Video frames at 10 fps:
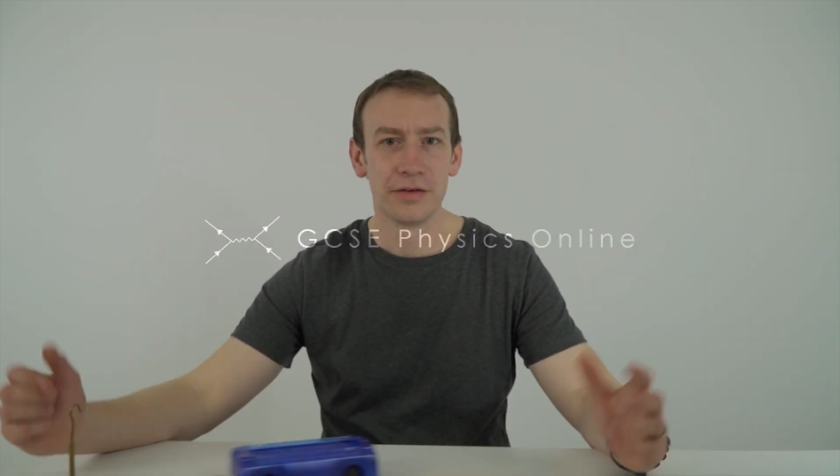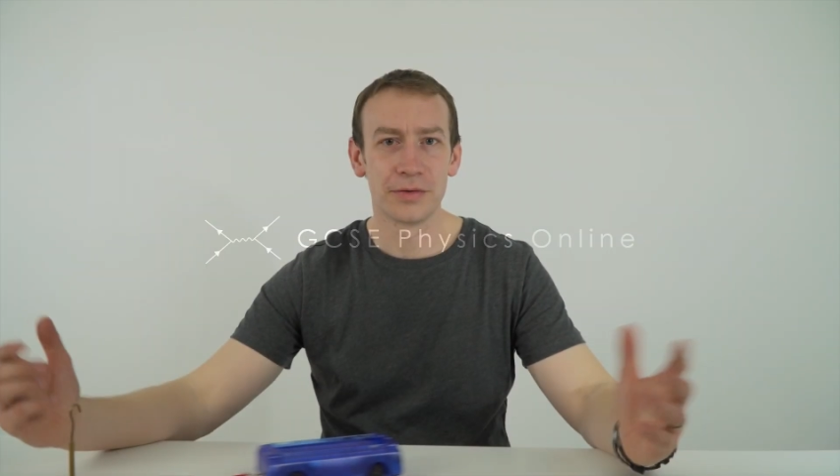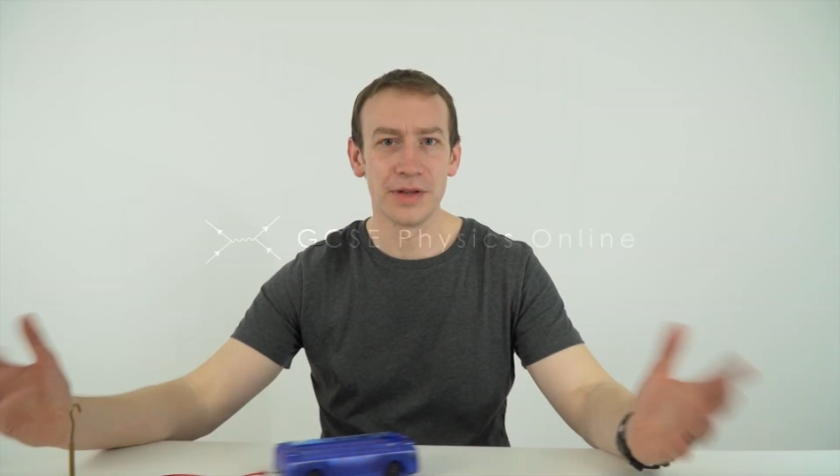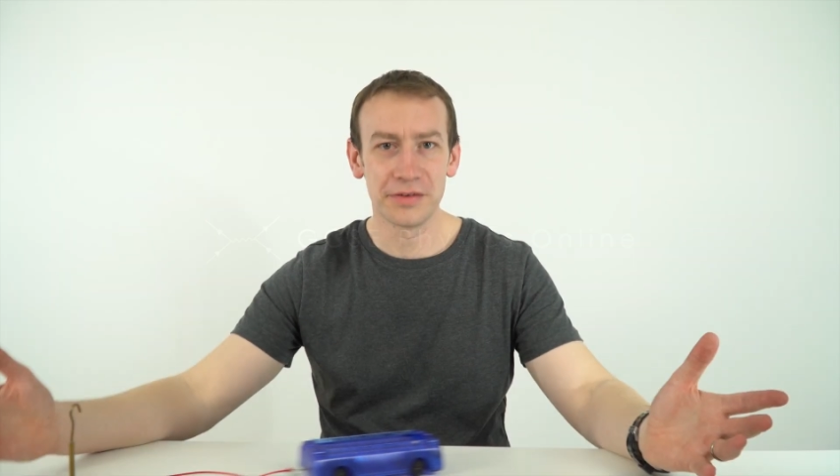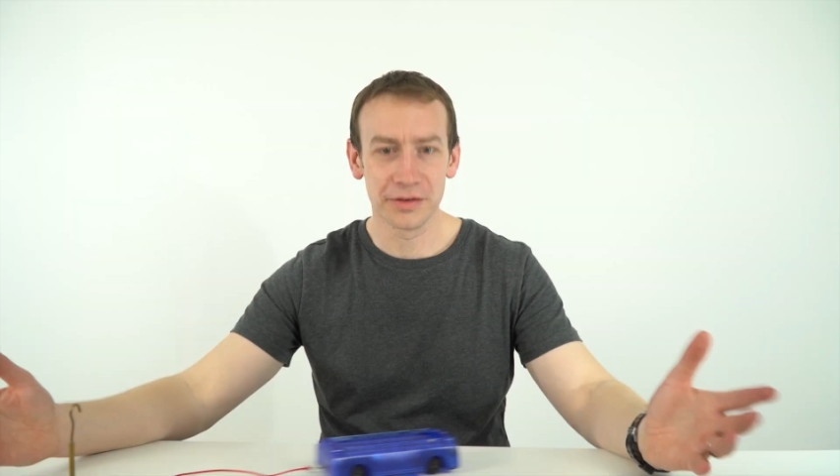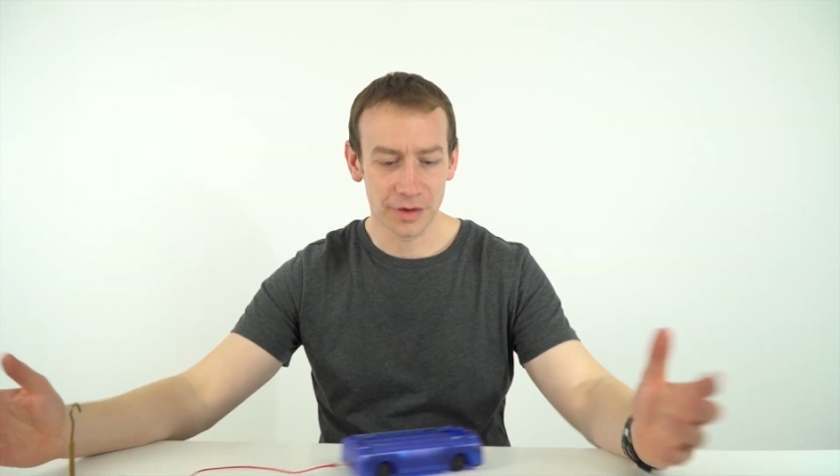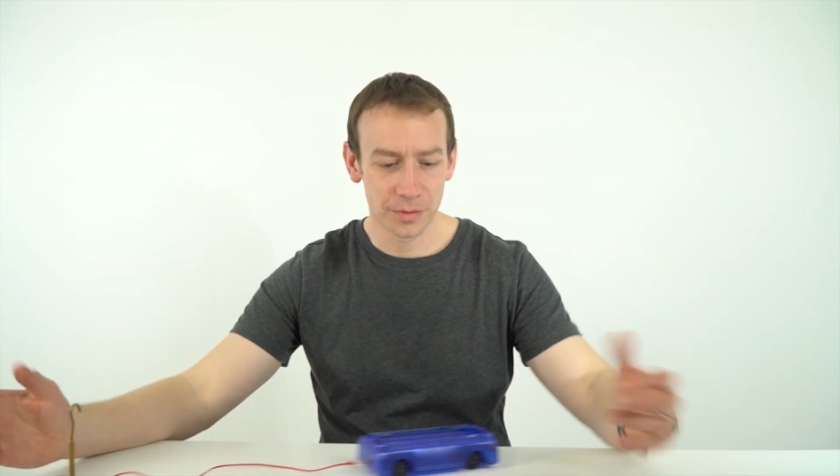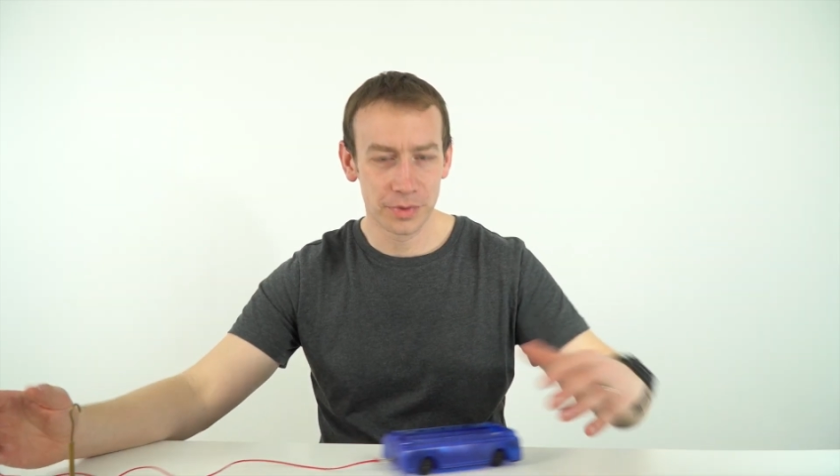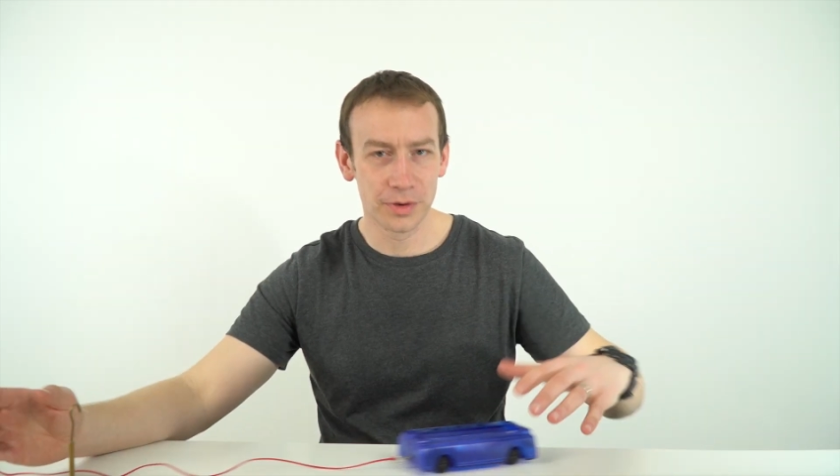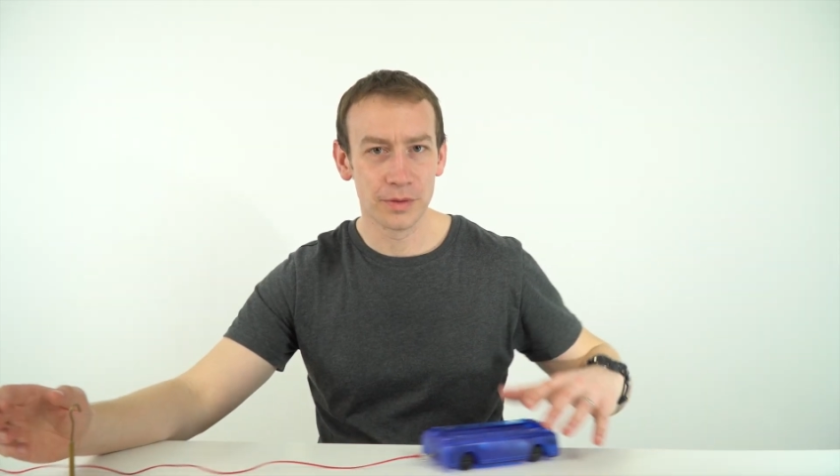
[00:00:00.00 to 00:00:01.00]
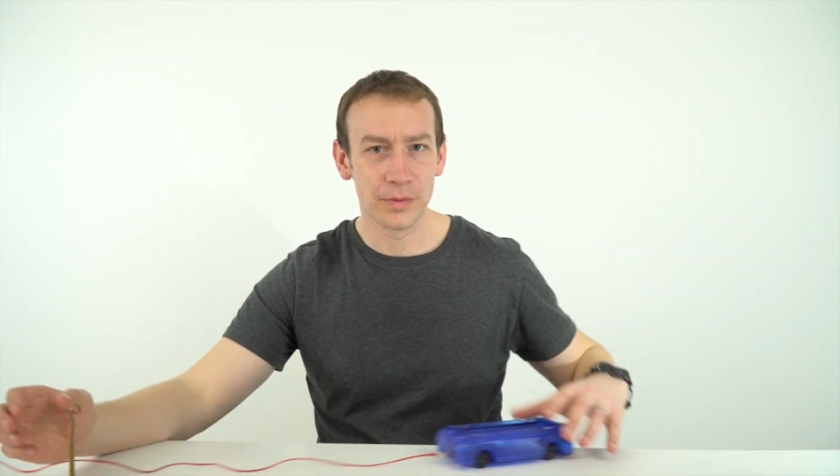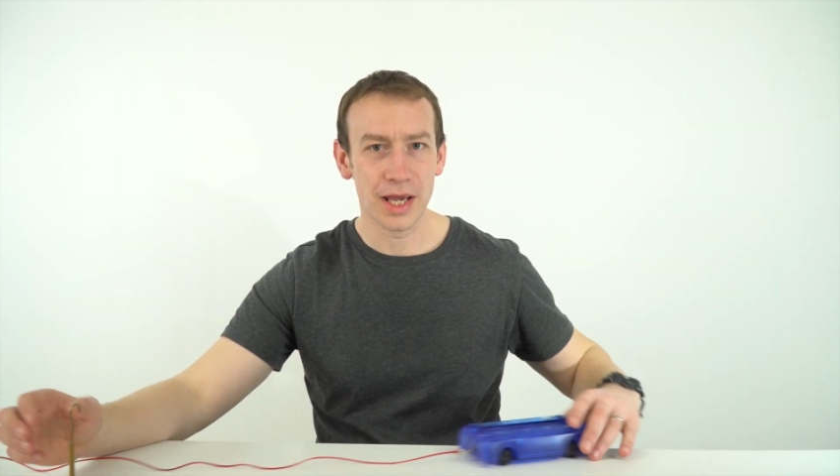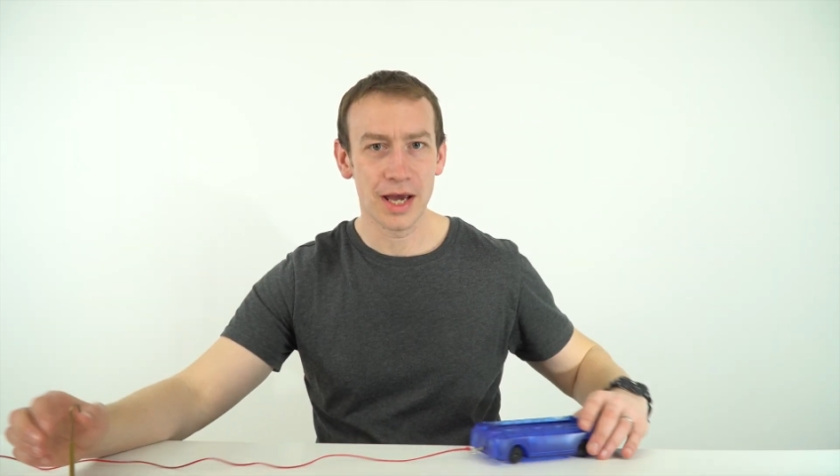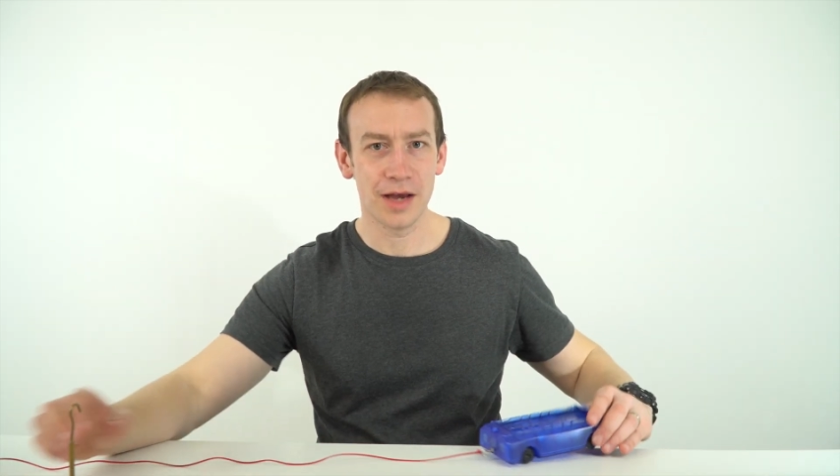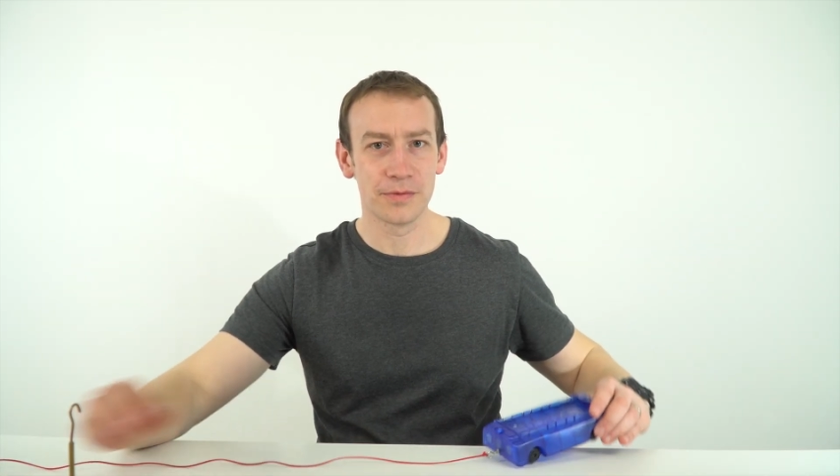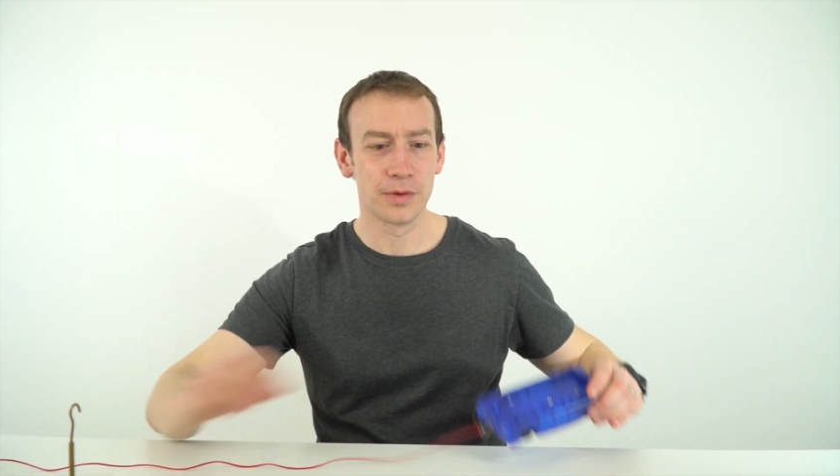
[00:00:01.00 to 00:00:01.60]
So in this example, we have